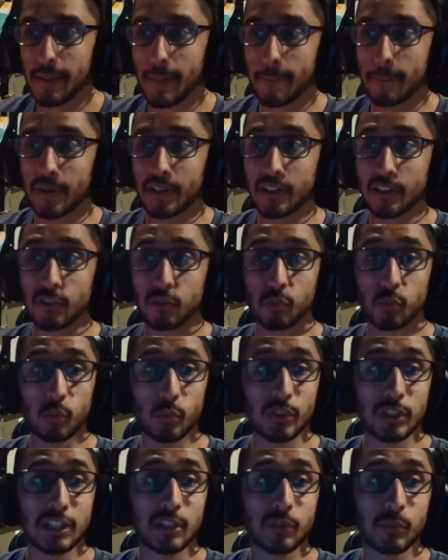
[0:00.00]
but it is
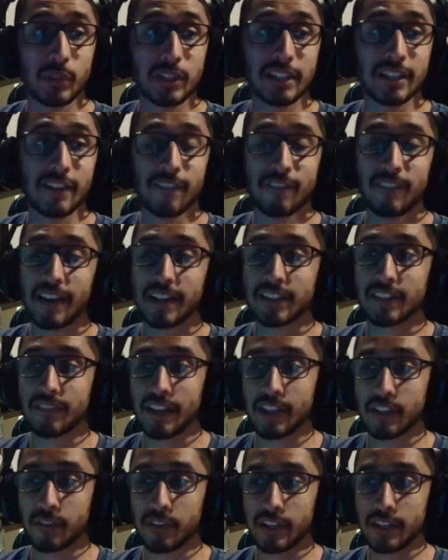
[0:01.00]
really, really effective
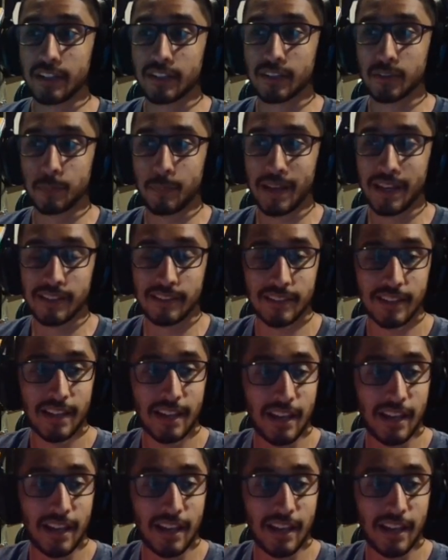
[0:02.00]
at creating space